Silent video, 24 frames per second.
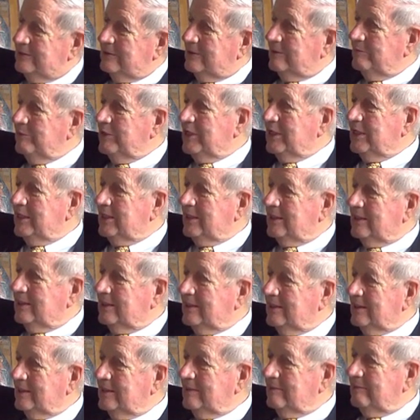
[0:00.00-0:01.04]
to the media
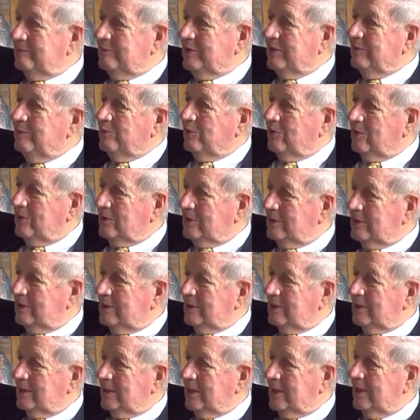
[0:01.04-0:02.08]

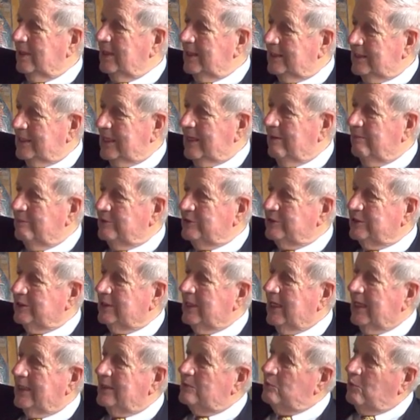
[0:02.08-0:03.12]
people uh, in the embassy
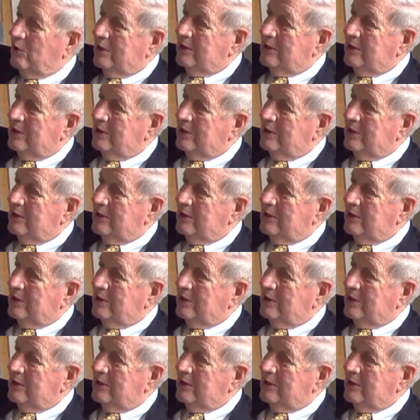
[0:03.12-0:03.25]
that I didn't